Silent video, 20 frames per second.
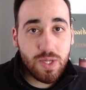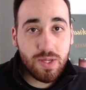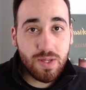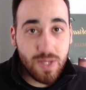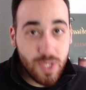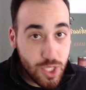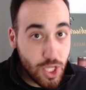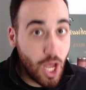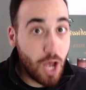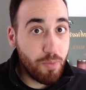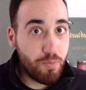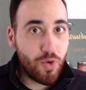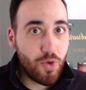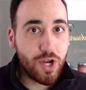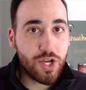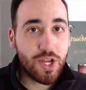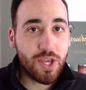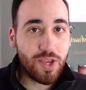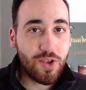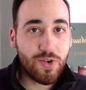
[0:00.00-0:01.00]
stop
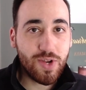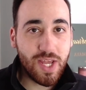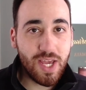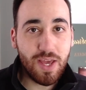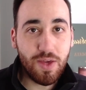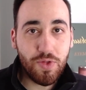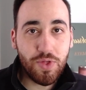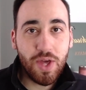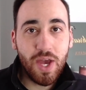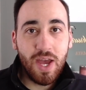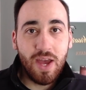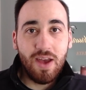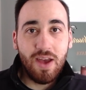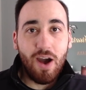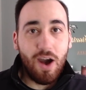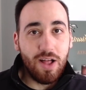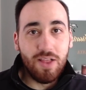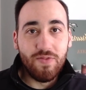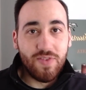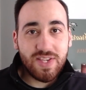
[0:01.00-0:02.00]
brushing your teeth,
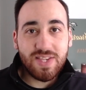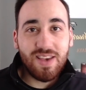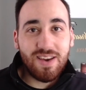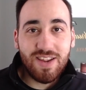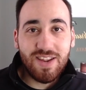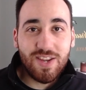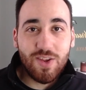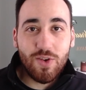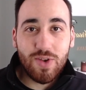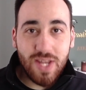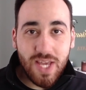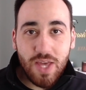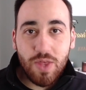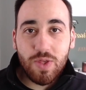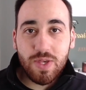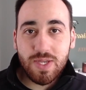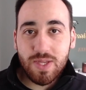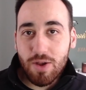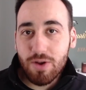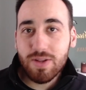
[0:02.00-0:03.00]
all of a sudden your
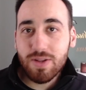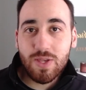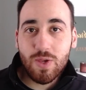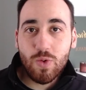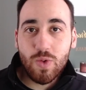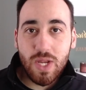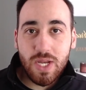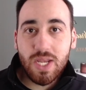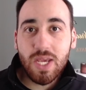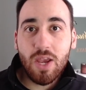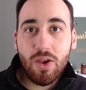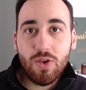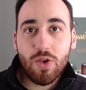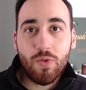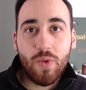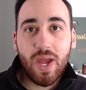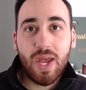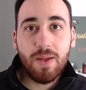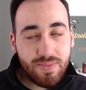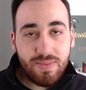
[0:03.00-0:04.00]
teeth start to
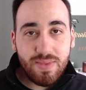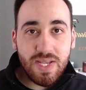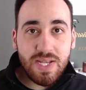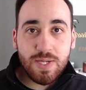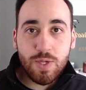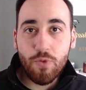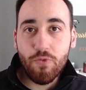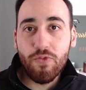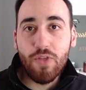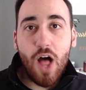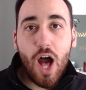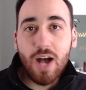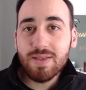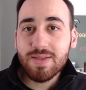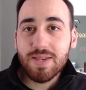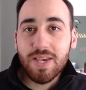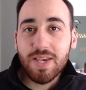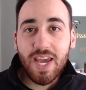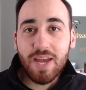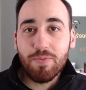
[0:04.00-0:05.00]
deteriorate. So
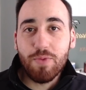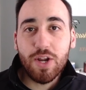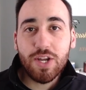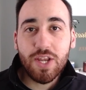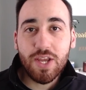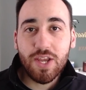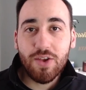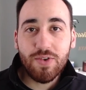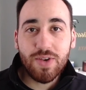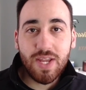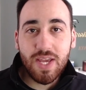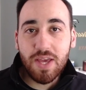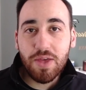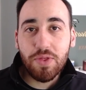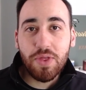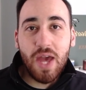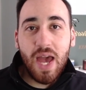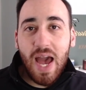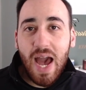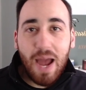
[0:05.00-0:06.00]
flossing and brushing your
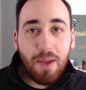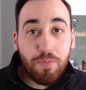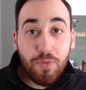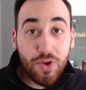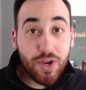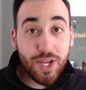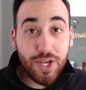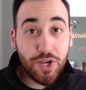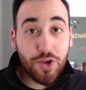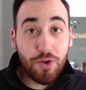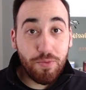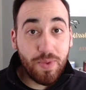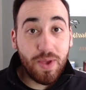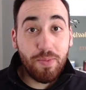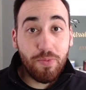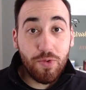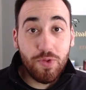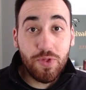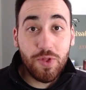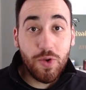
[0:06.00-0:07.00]
teeth, I'm pretty sure
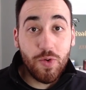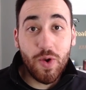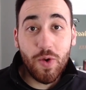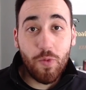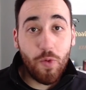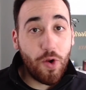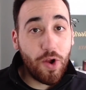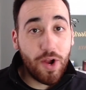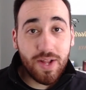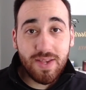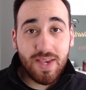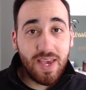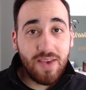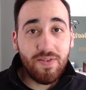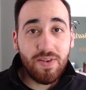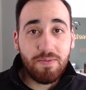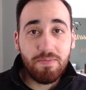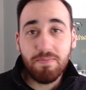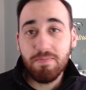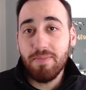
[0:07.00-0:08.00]
people knew it worked
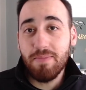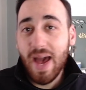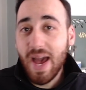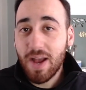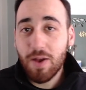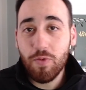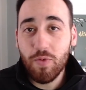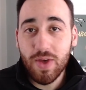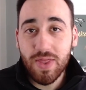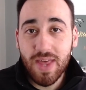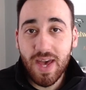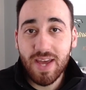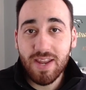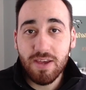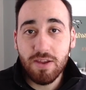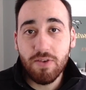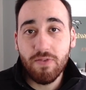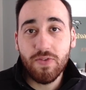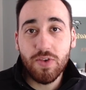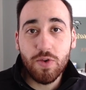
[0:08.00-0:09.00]
even back when that
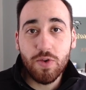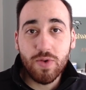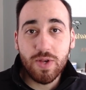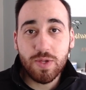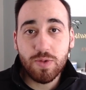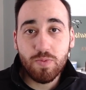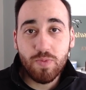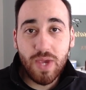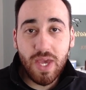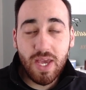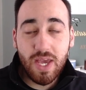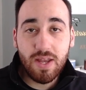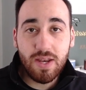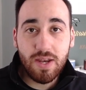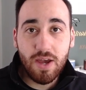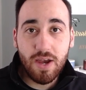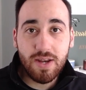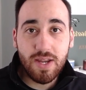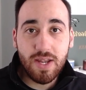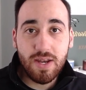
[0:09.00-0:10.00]
interview was being
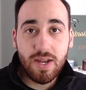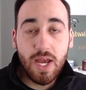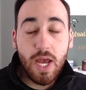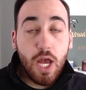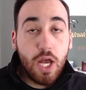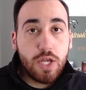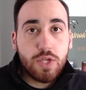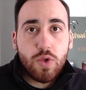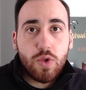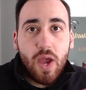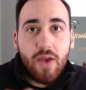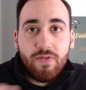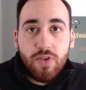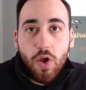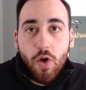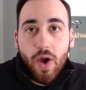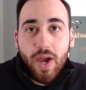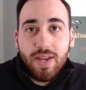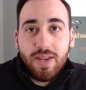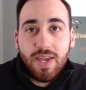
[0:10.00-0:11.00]
conducted. So I have
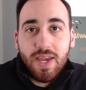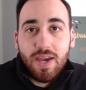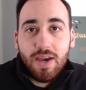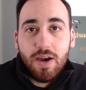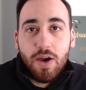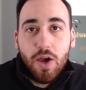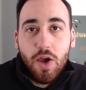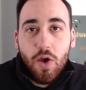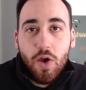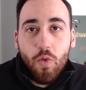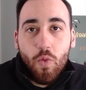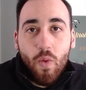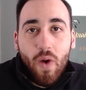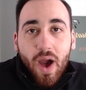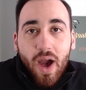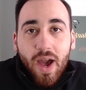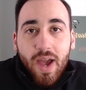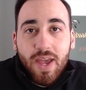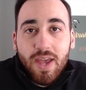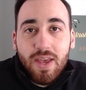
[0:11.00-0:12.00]
no idea
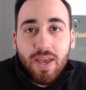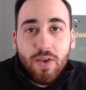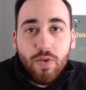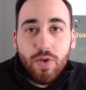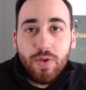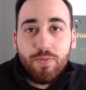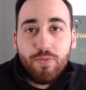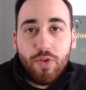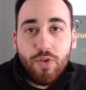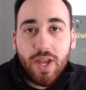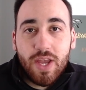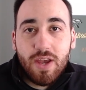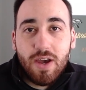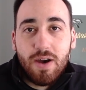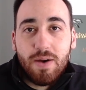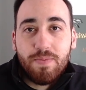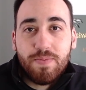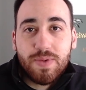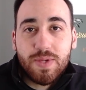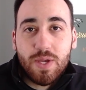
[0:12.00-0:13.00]
why he would bring
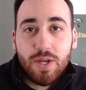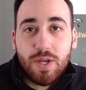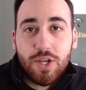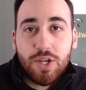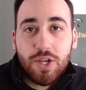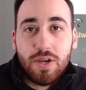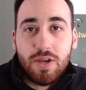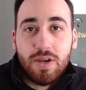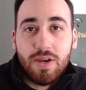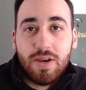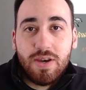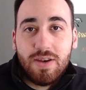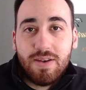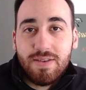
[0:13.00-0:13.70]
up such a